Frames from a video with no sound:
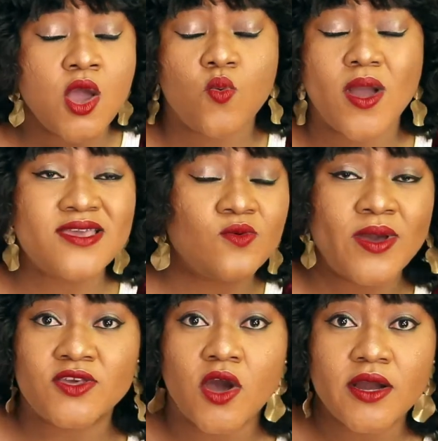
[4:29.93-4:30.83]
when you
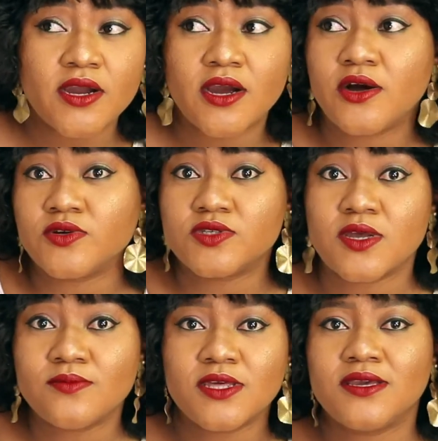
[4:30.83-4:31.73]
were younger or
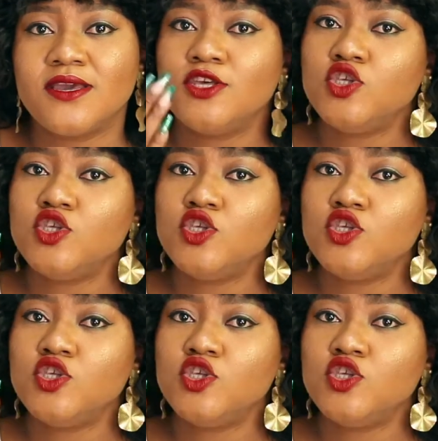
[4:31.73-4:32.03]
something.